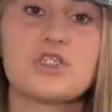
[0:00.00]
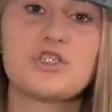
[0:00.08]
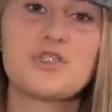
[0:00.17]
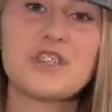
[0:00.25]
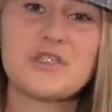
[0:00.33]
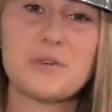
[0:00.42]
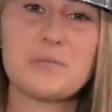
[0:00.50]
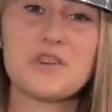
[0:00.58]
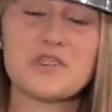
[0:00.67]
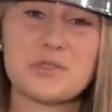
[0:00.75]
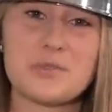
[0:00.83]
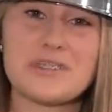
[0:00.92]
Students from
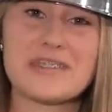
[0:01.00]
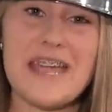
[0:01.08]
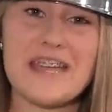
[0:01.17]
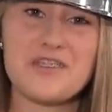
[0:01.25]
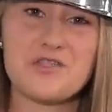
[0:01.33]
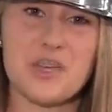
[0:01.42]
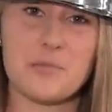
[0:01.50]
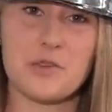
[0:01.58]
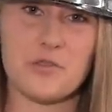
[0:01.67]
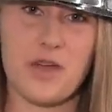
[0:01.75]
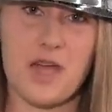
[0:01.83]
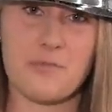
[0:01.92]
our school attend U
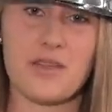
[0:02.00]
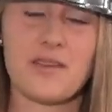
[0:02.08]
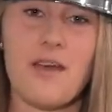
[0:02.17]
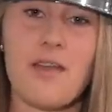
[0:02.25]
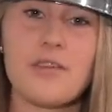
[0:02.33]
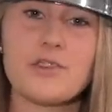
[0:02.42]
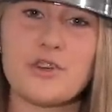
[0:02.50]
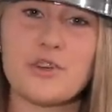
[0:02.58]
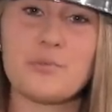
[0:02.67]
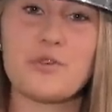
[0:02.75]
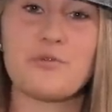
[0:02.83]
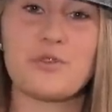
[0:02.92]
W M and other
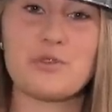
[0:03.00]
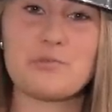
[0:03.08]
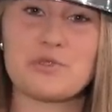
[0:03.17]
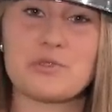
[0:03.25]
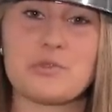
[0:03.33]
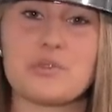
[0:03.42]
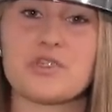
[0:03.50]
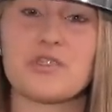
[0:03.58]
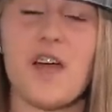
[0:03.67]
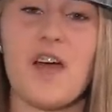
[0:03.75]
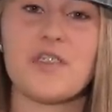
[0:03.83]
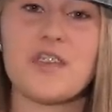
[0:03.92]
notable film schools
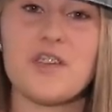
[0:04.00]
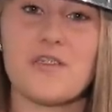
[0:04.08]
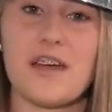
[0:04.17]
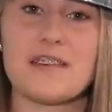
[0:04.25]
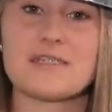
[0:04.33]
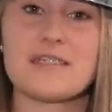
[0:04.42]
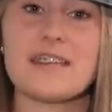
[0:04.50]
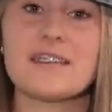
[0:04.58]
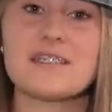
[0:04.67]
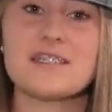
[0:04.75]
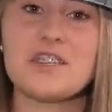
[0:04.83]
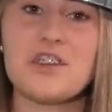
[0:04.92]
around the U S and
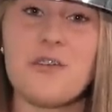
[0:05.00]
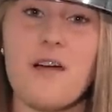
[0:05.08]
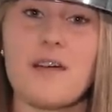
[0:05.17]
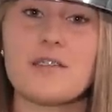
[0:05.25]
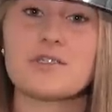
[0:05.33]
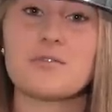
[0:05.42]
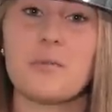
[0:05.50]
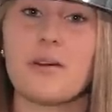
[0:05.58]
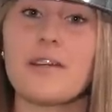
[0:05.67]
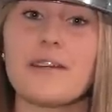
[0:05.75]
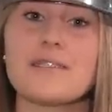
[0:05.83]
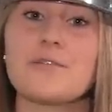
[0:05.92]
continue on to
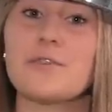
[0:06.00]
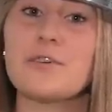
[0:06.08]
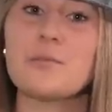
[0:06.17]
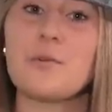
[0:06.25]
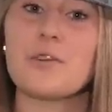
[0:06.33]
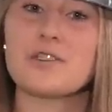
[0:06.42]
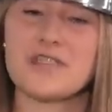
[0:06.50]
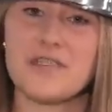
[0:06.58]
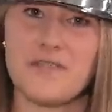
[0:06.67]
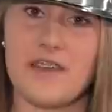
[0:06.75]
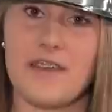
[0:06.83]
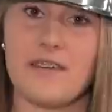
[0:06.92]
work in film or
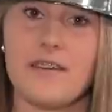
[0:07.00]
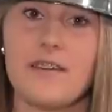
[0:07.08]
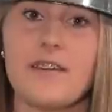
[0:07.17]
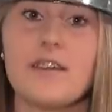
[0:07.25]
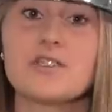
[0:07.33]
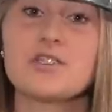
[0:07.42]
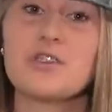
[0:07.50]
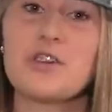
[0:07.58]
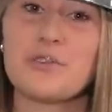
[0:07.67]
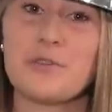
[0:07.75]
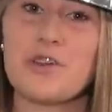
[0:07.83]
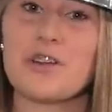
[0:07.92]
T V. So
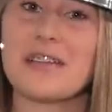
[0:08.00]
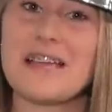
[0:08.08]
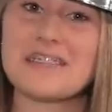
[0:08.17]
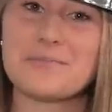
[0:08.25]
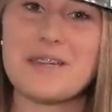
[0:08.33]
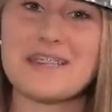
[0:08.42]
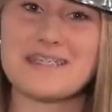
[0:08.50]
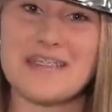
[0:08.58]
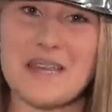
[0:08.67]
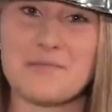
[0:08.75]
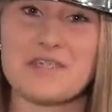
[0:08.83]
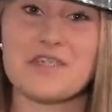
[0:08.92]
look for your classmates'
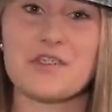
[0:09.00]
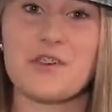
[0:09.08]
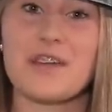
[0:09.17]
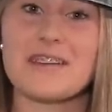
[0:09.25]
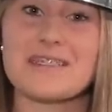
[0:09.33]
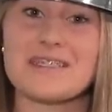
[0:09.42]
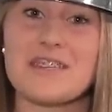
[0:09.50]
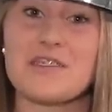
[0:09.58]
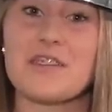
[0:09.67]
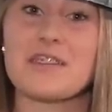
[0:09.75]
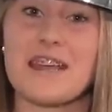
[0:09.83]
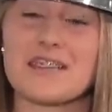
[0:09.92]
names in the credits
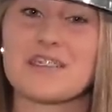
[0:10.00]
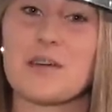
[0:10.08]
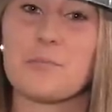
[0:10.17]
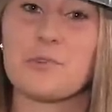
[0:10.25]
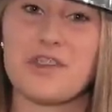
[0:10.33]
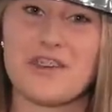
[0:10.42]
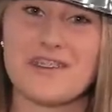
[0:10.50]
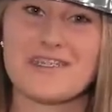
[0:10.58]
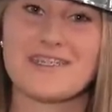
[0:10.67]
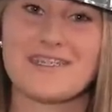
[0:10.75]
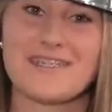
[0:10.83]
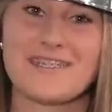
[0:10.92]
in the next couple
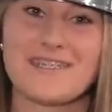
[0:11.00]
years.